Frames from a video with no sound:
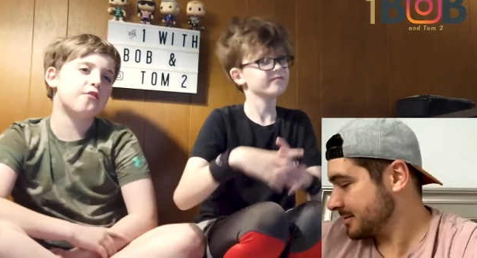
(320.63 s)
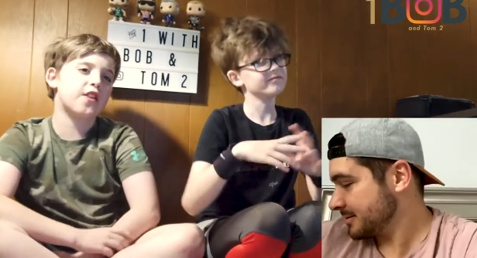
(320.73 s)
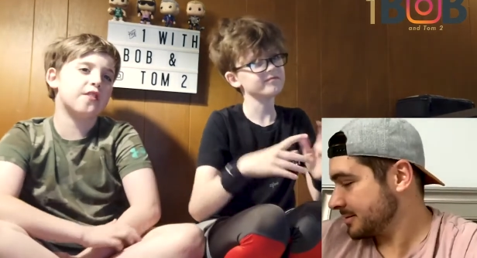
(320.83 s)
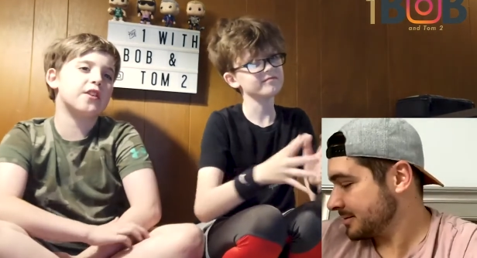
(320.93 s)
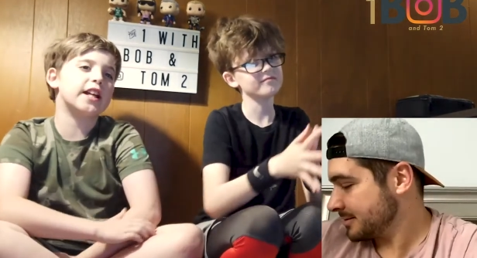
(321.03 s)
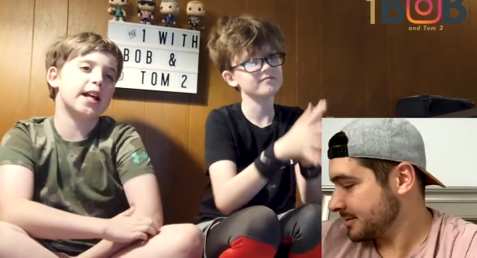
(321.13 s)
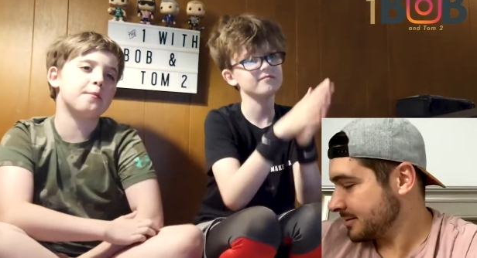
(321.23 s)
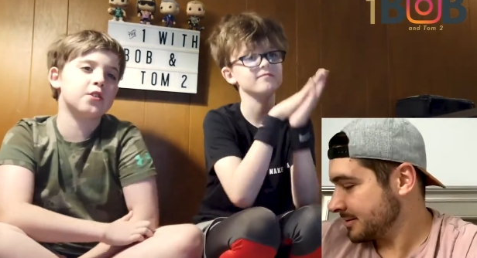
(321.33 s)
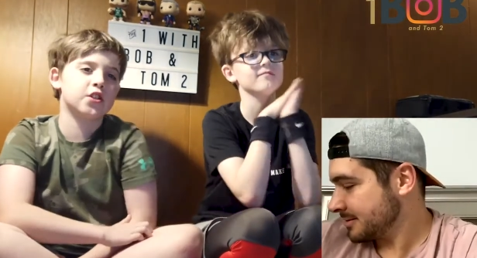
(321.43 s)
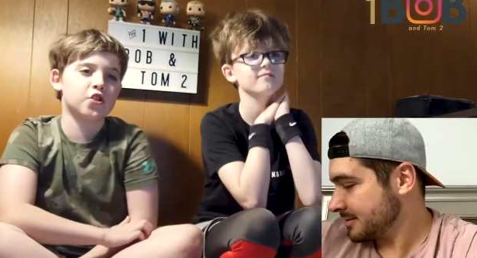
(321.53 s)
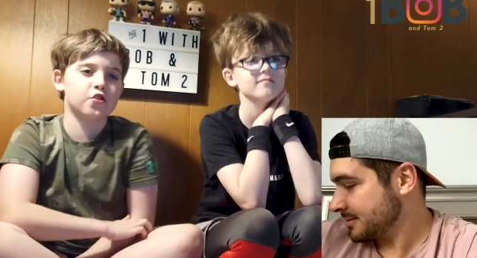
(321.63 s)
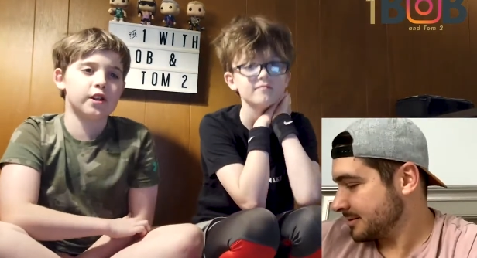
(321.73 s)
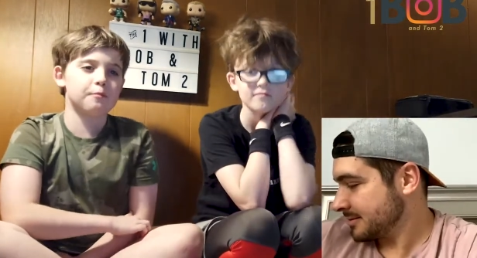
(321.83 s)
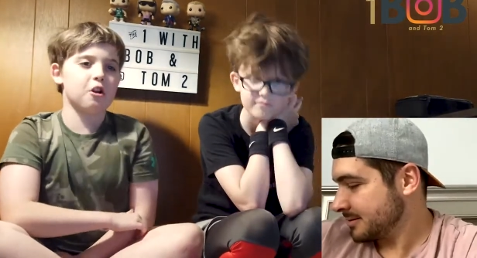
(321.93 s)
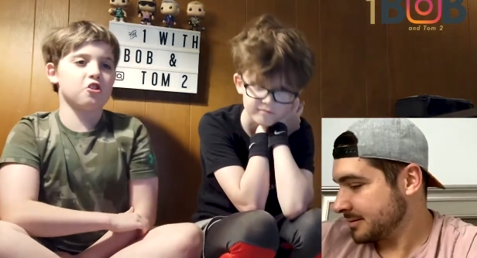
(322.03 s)
Speaker 1: your favorite game to
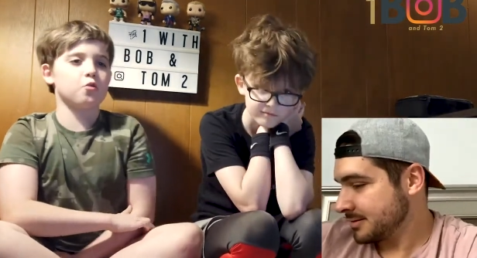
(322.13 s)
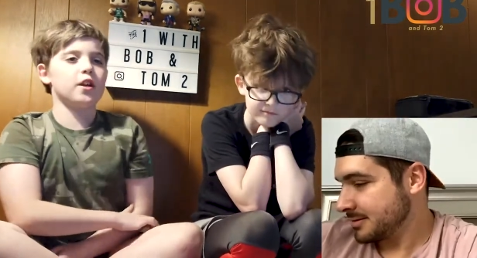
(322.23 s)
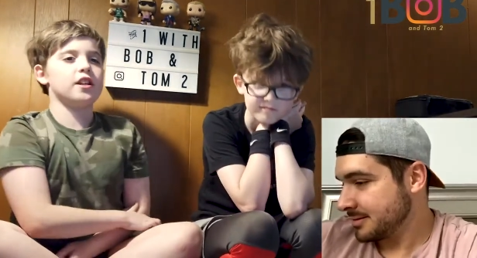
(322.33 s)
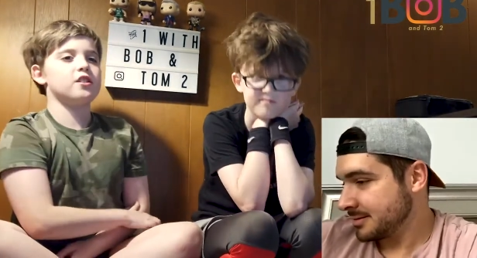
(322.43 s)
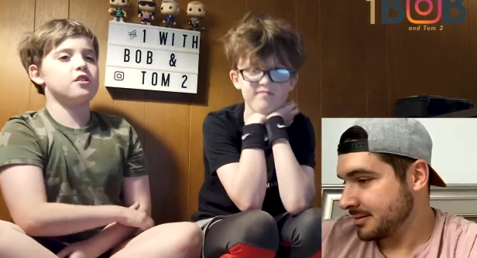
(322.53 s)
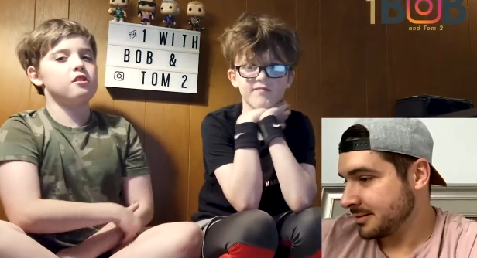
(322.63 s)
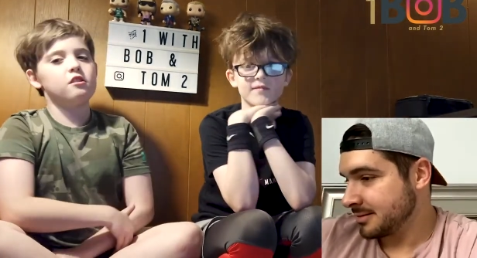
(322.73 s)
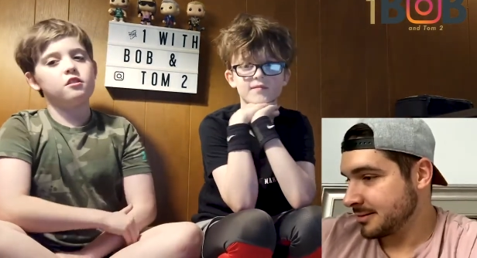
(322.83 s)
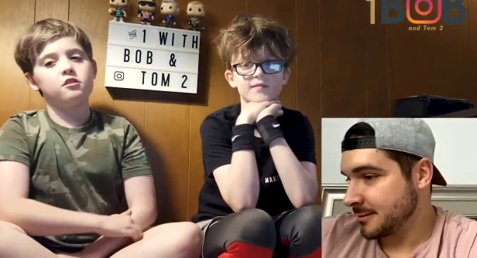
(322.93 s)
stream on Twitch?